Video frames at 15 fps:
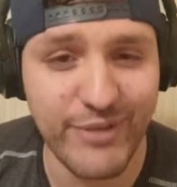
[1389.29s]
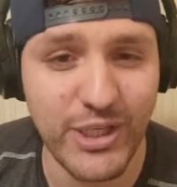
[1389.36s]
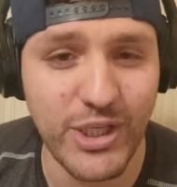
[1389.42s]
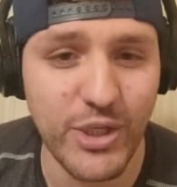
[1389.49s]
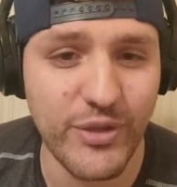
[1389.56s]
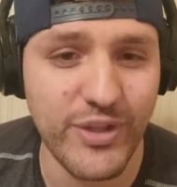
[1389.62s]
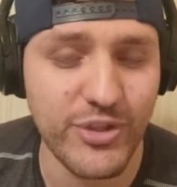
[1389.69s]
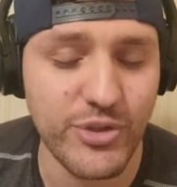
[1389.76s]

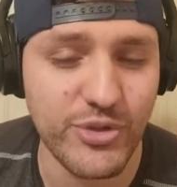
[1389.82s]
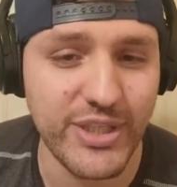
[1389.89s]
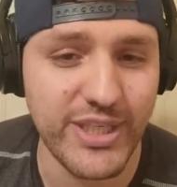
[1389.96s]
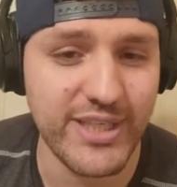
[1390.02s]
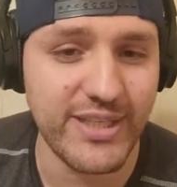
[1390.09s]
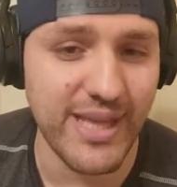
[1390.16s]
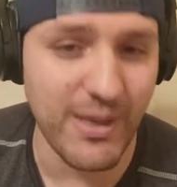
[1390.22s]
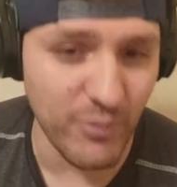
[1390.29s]
video that you
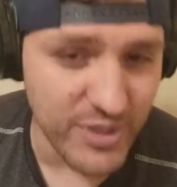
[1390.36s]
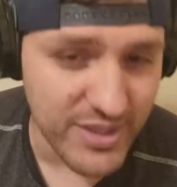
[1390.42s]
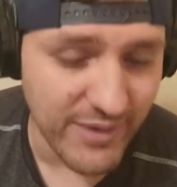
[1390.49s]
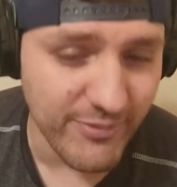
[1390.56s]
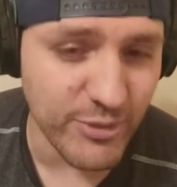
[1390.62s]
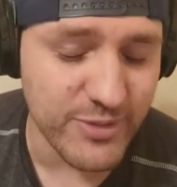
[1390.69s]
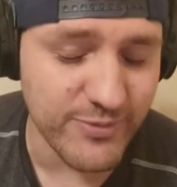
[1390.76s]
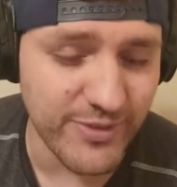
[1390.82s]
did. That was, I
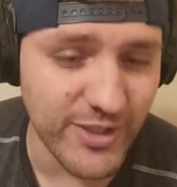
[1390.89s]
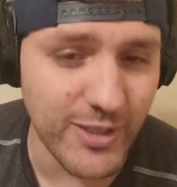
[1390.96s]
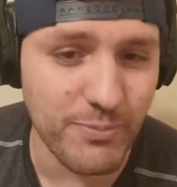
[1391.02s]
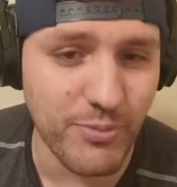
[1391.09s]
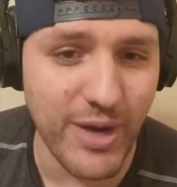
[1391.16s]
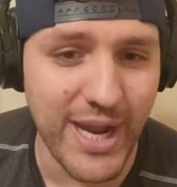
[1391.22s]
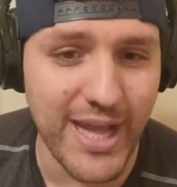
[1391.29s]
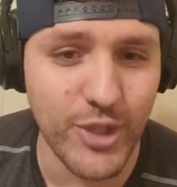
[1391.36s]
was very
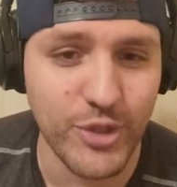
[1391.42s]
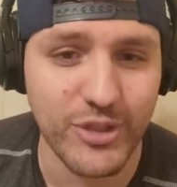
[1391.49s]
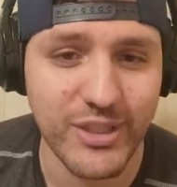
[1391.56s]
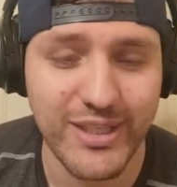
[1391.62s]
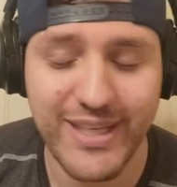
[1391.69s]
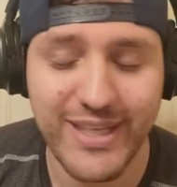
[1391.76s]
proud.